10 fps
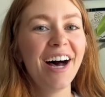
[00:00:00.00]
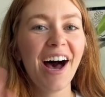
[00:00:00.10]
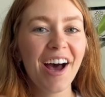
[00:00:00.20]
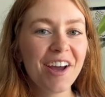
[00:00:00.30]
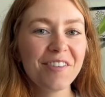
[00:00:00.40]

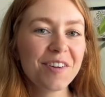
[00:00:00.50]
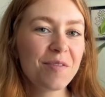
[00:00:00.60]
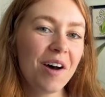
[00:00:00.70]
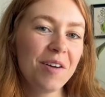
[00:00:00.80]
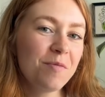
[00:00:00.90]
Hi
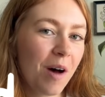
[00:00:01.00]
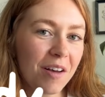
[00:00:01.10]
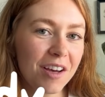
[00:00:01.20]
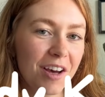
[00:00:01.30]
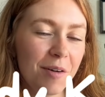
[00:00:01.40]
everyone,
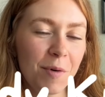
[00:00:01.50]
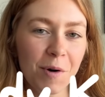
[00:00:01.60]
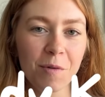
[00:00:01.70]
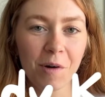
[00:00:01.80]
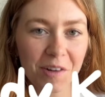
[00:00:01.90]

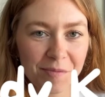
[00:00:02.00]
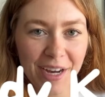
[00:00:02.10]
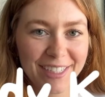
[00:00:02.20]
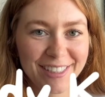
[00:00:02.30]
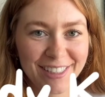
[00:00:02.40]
welcome
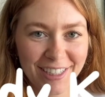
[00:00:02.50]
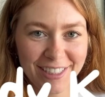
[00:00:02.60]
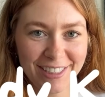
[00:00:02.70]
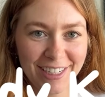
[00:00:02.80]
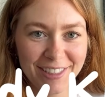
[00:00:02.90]
back to Study
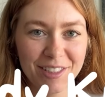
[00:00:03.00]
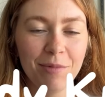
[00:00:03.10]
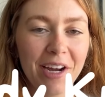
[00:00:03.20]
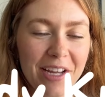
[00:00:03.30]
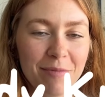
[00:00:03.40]
Knits.
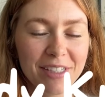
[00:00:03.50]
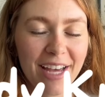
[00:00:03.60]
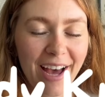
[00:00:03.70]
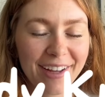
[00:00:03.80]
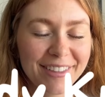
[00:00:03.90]
My name is
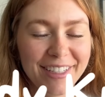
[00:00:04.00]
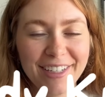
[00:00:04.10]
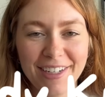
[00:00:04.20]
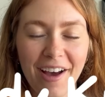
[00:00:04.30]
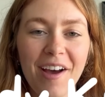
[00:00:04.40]
Allie
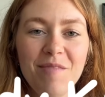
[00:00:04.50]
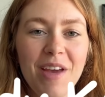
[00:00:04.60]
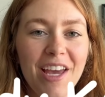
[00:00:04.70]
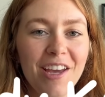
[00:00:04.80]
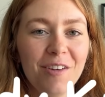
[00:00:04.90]
and I'm
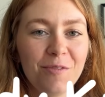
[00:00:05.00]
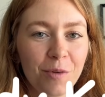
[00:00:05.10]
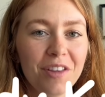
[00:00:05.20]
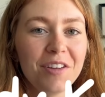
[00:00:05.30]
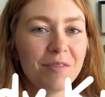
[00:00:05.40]
a
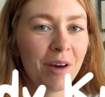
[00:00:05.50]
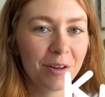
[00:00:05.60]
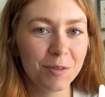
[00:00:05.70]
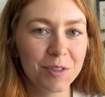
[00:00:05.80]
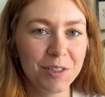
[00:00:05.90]
fourth year
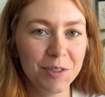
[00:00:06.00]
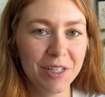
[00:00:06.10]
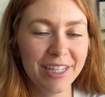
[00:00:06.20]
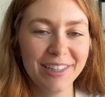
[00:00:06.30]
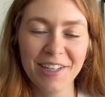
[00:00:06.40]
medical
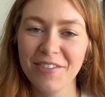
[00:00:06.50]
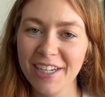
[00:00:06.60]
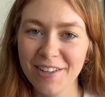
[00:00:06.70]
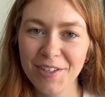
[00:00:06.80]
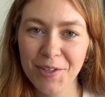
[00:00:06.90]
student living
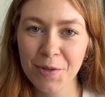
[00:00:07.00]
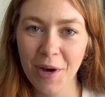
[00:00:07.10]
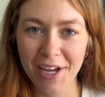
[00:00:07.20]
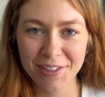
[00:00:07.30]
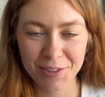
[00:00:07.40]
in the
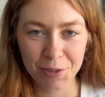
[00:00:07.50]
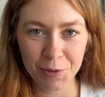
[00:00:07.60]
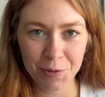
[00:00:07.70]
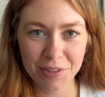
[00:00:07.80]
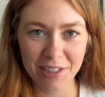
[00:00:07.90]
US
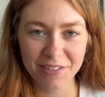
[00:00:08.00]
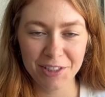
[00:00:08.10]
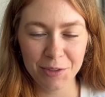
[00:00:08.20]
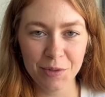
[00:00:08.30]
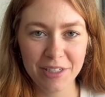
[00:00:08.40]
who loves
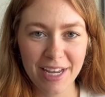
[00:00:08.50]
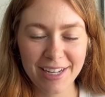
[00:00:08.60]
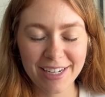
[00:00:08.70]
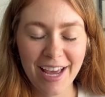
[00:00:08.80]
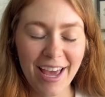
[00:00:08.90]
to
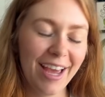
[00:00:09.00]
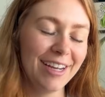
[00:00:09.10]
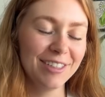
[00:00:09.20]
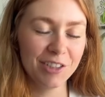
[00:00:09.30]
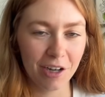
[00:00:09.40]
knit
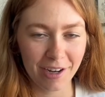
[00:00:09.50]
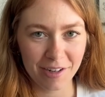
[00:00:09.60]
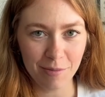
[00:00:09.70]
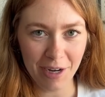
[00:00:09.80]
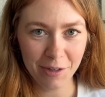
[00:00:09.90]
and talk
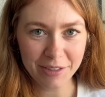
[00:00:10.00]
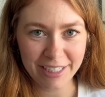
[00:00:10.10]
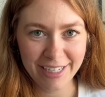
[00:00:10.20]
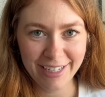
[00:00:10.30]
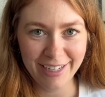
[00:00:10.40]
about
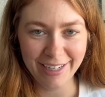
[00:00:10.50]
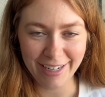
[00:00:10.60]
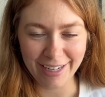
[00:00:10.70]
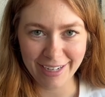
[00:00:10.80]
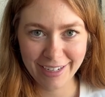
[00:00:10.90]

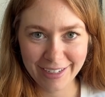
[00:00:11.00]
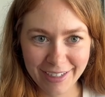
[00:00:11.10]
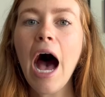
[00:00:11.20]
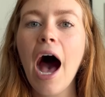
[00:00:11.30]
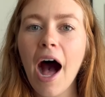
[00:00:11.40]
knitting.
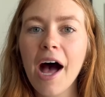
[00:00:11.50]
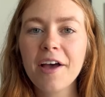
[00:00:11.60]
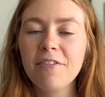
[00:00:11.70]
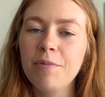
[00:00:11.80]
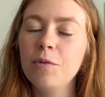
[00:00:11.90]

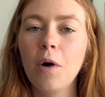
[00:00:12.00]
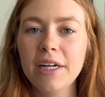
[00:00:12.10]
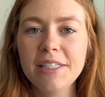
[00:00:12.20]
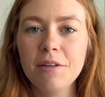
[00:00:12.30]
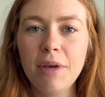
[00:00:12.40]
I've been
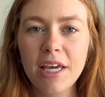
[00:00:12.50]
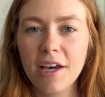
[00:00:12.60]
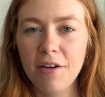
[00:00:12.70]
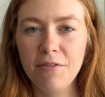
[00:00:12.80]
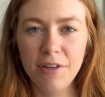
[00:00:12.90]
wanting to make
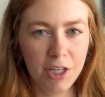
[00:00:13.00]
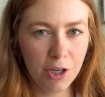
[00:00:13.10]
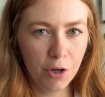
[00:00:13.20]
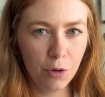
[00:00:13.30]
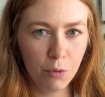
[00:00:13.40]
a
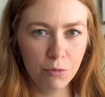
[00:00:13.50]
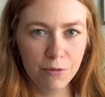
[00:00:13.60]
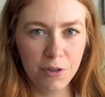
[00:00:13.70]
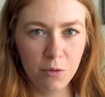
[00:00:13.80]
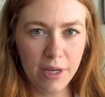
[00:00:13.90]
video
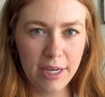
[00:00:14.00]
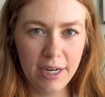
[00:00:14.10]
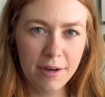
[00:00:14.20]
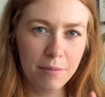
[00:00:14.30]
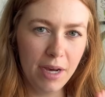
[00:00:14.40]

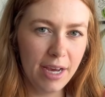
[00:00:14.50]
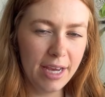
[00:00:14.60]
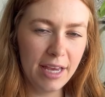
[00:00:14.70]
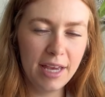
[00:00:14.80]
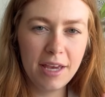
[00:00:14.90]
reviewing
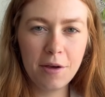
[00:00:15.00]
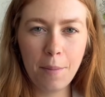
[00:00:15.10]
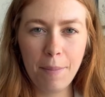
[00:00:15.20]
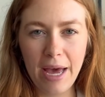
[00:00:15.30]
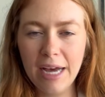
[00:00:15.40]
my
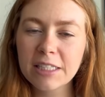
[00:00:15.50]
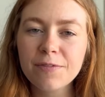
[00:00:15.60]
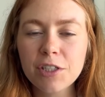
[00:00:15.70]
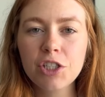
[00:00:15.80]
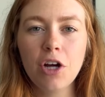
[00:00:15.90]
past
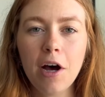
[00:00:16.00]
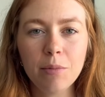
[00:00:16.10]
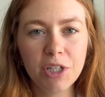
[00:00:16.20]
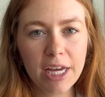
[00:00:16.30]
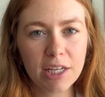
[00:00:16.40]
finished
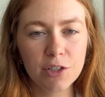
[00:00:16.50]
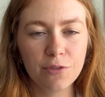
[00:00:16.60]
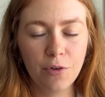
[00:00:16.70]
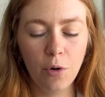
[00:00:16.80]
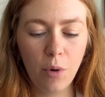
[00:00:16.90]
objects
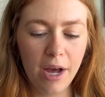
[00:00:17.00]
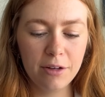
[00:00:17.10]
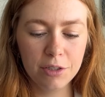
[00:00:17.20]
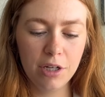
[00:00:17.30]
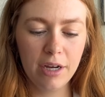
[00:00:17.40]
for a
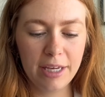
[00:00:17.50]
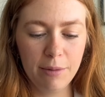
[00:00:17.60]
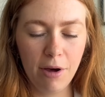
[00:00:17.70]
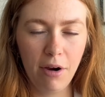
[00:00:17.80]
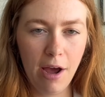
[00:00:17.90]
while, talking
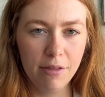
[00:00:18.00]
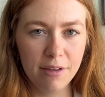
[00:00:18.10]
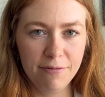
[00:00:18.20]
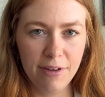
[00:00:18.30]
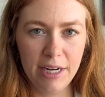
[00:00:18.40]
about how they
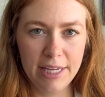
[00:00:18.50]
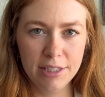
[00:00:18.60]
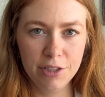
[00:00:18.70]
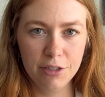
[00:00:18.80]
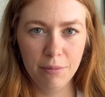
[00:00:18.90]
fit
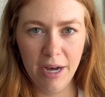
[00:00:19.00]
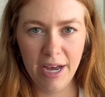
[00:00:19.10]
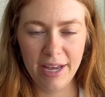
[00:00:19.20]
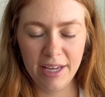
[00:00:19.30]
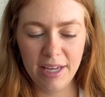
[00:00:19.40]
into
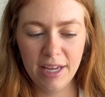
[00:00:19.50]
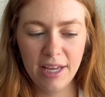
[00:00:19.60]
my